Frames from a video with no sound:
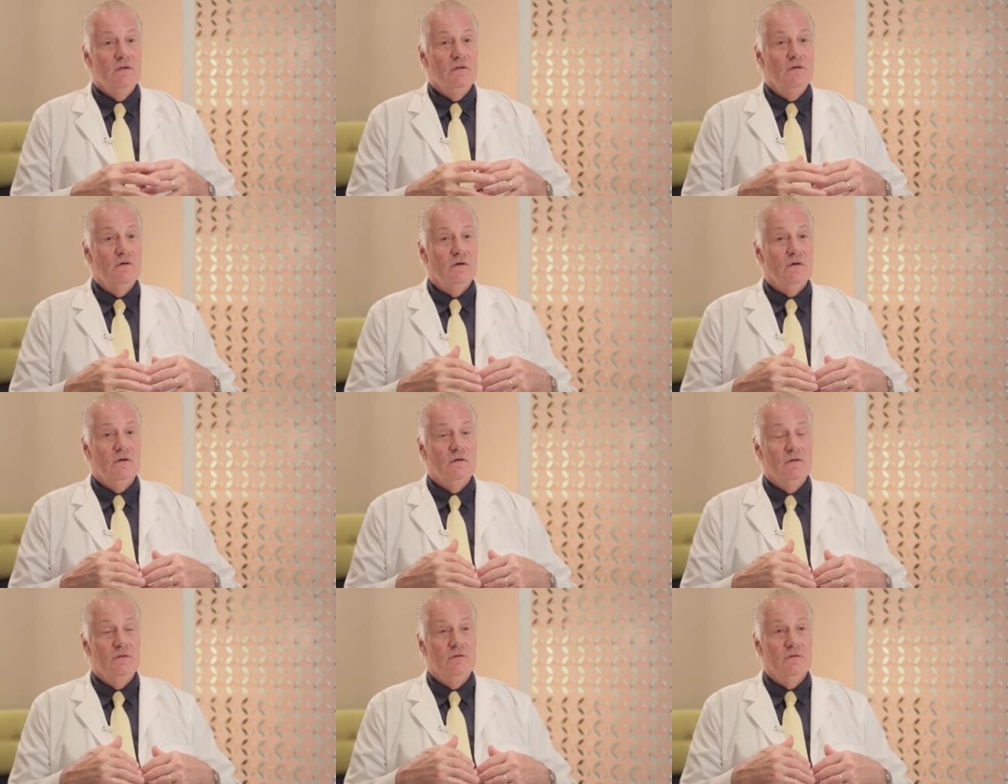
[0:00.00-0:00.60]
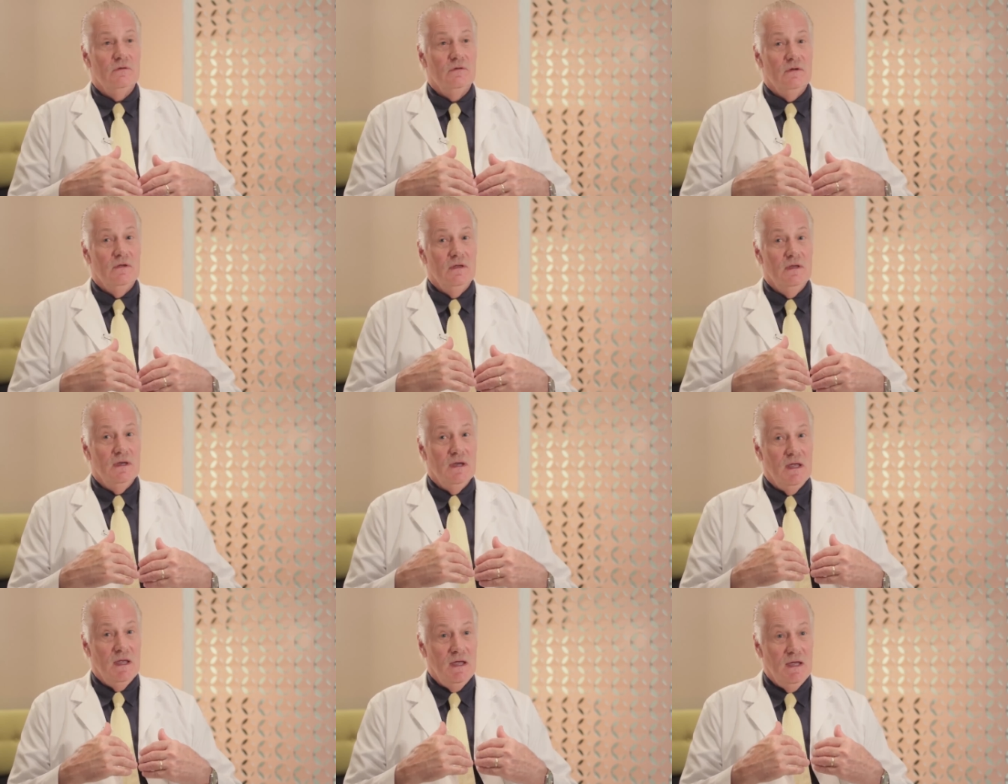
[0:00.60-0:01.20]
you're, you're
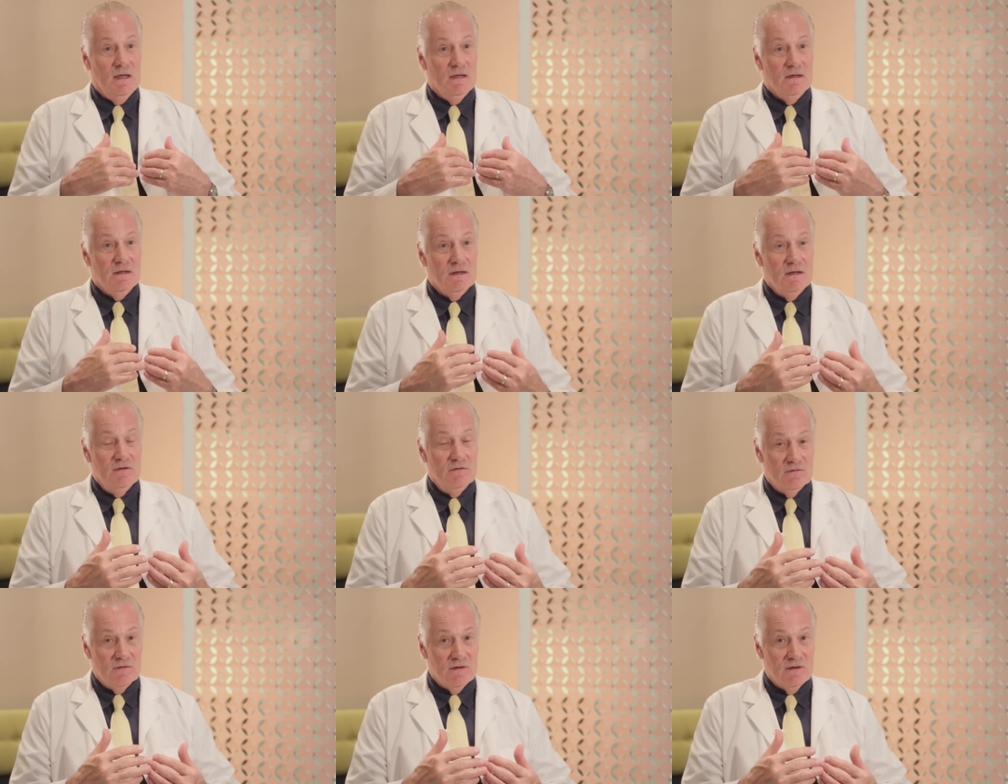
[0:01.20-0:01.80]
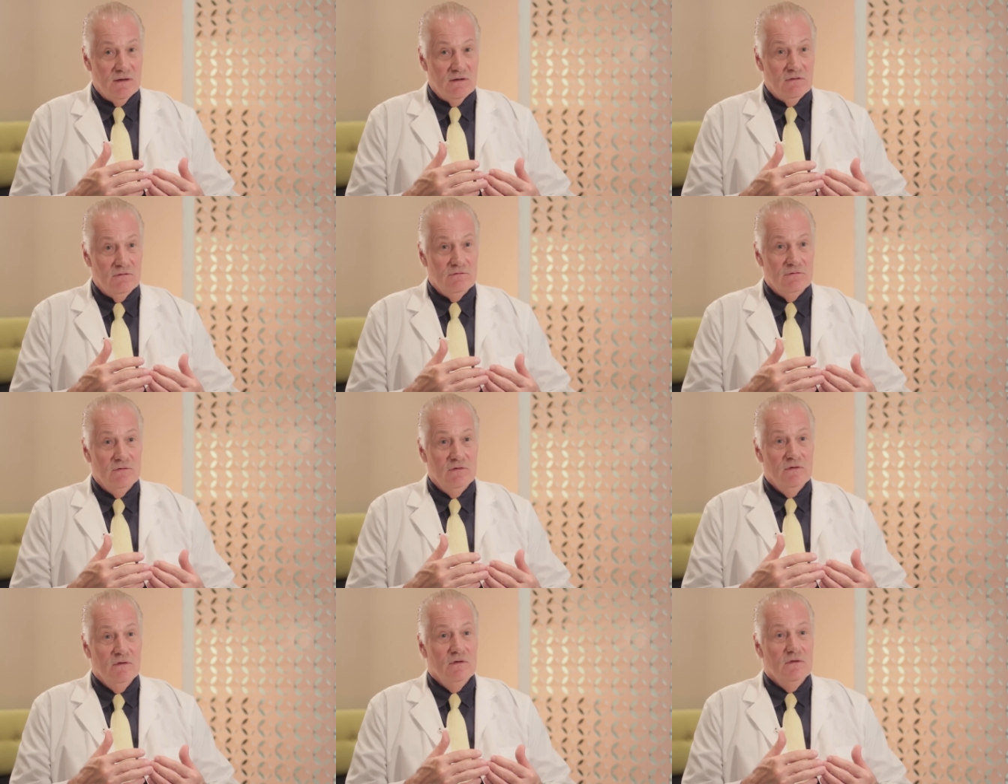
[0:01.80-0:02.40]
enhancing
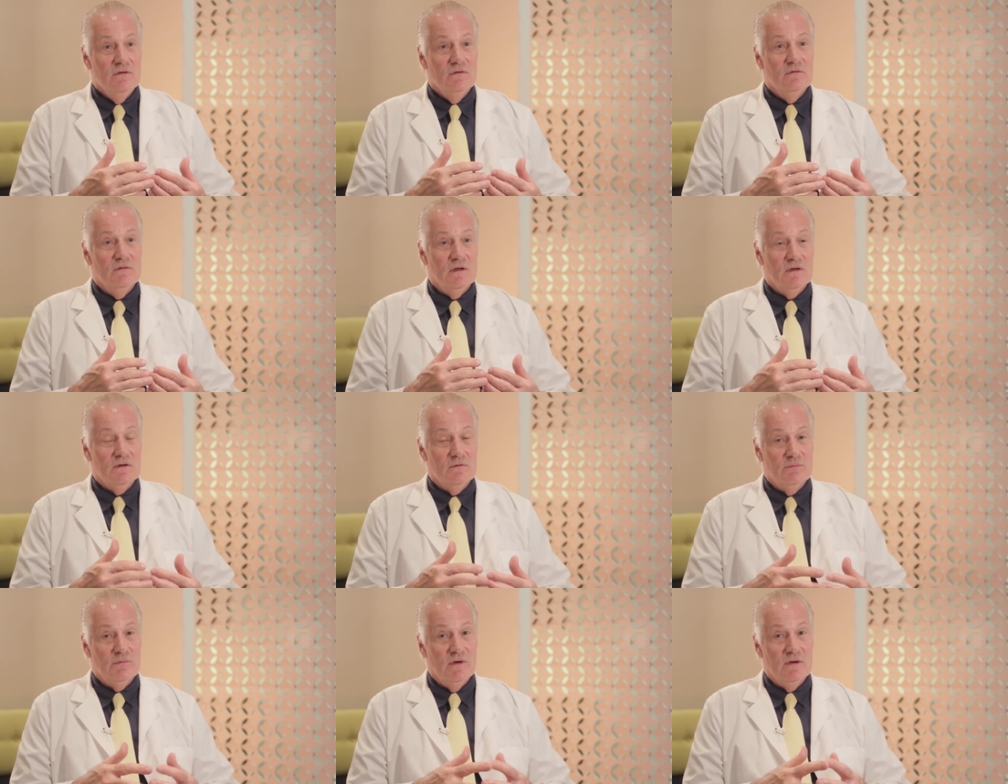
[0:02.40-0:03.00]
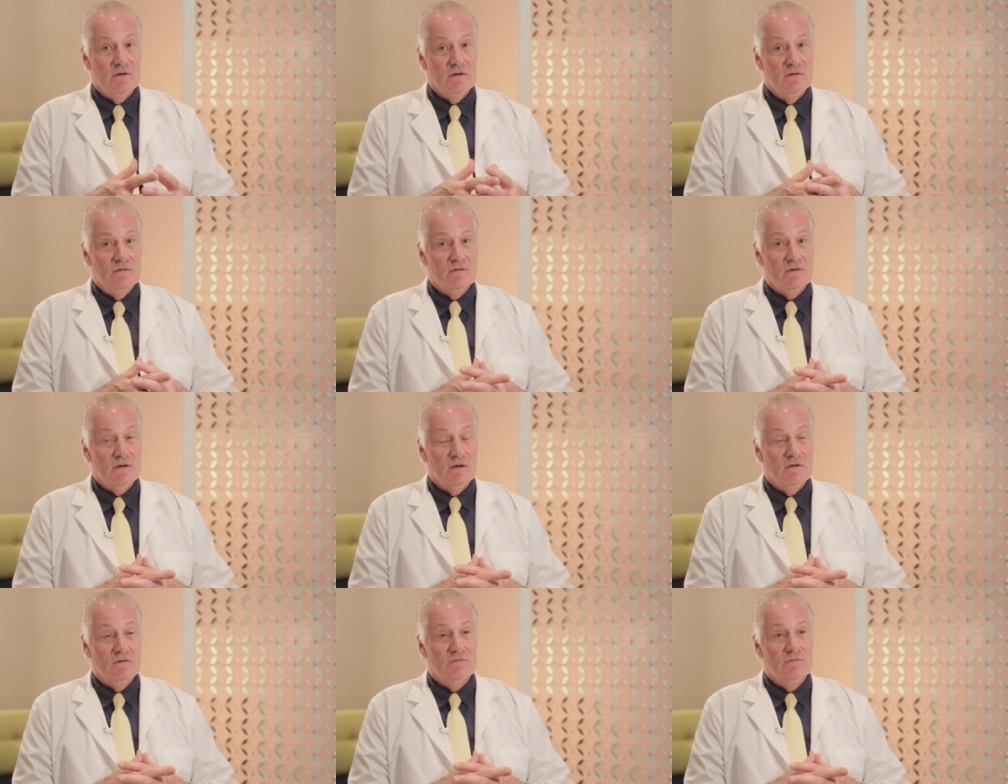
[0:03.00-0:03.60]
yourself, you're not depressing
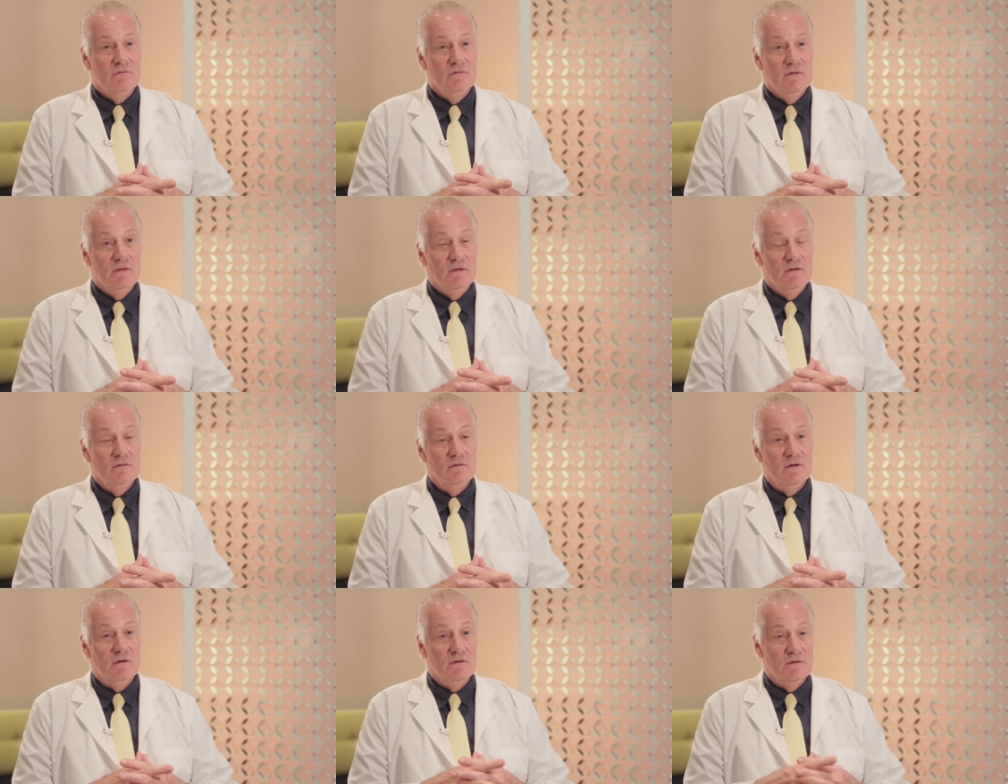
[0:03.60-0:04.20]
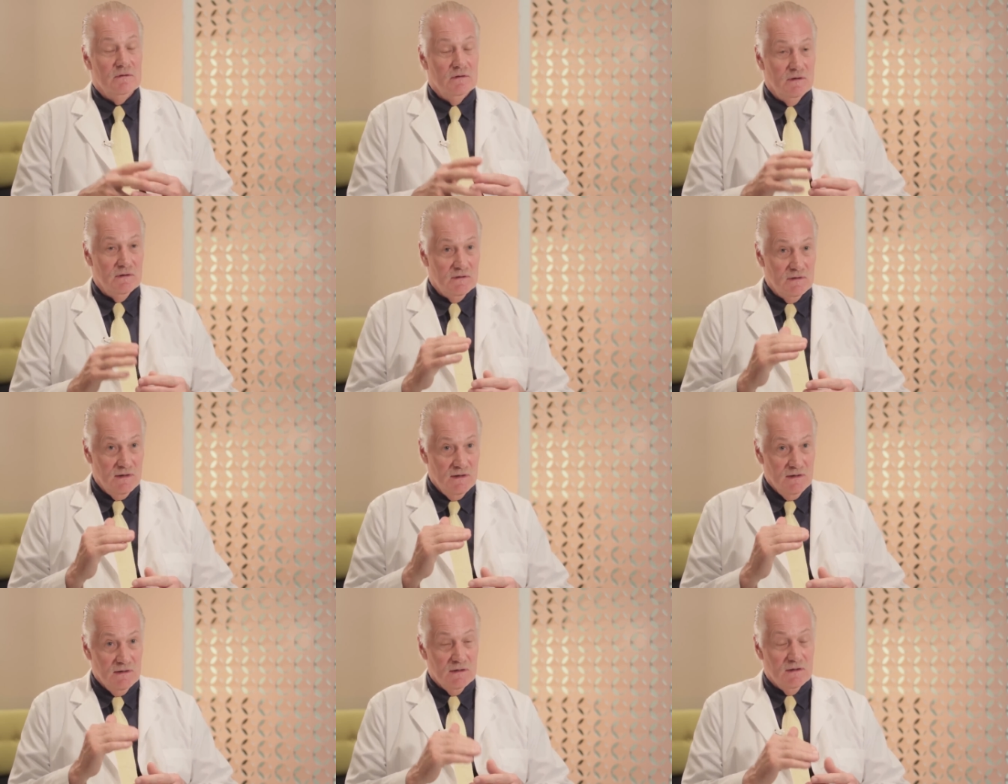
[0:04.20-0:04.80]
yourself, you're not, not,
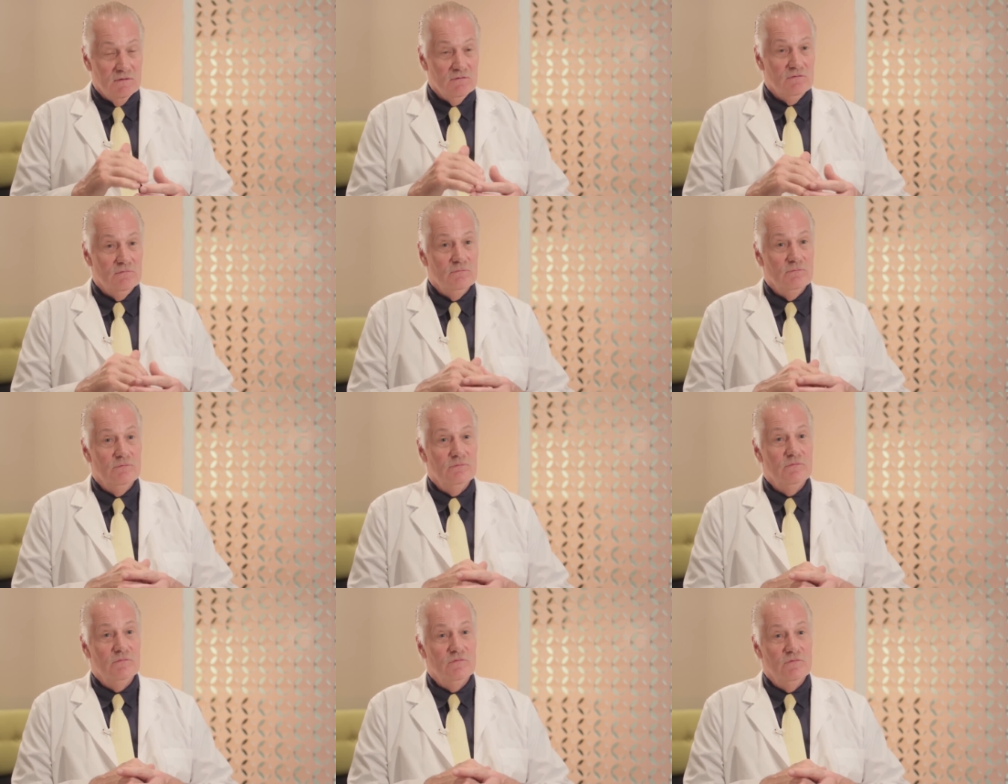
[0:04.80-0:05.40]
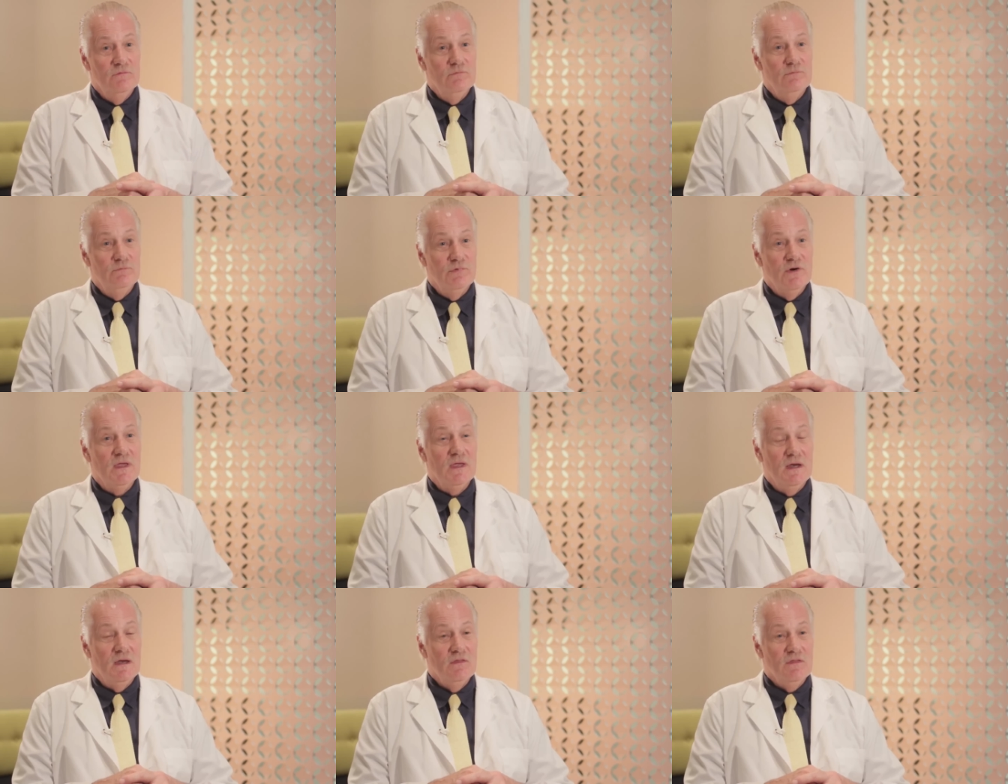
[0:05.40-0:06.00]
not
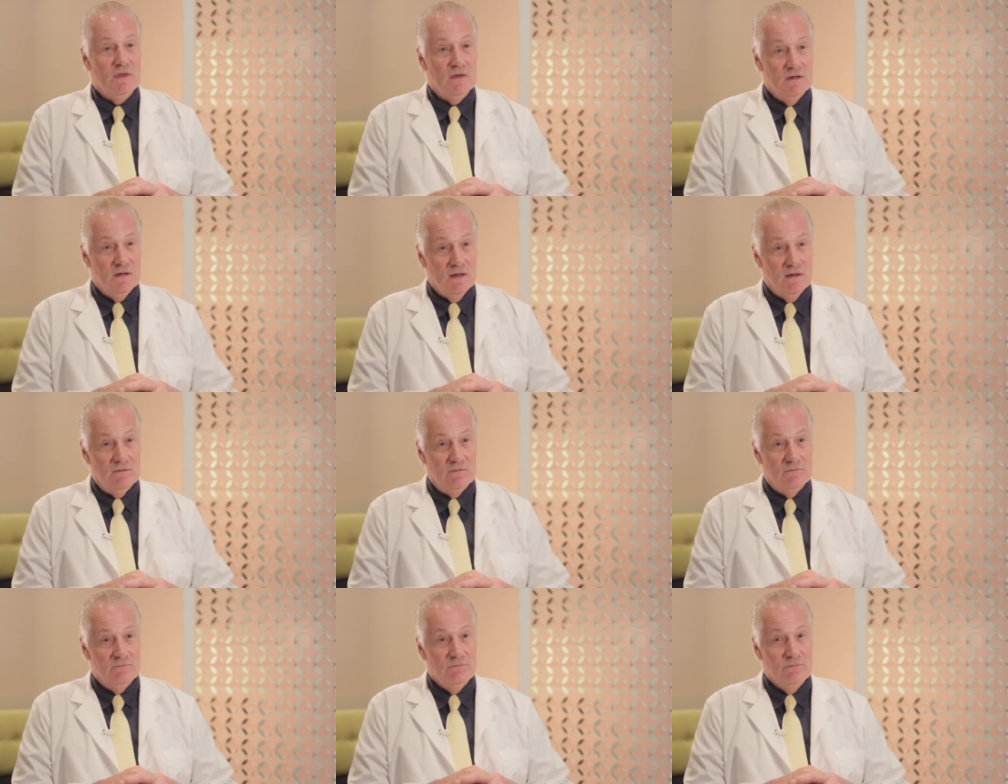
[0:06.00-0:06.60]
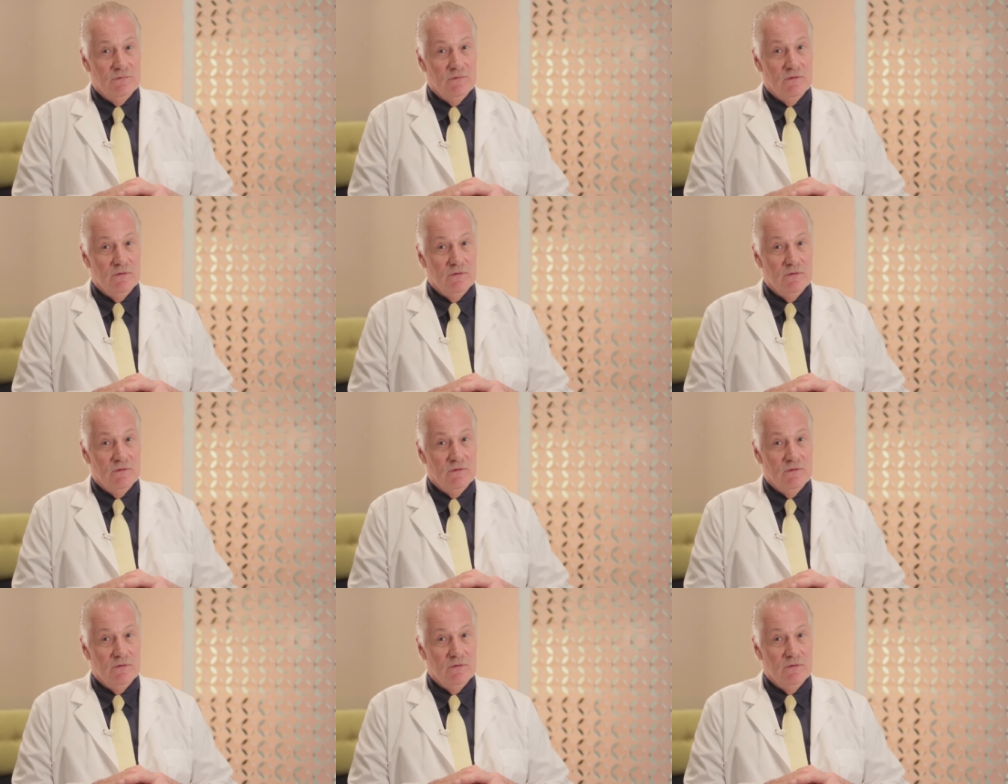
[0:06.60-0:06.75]
bringing anything down.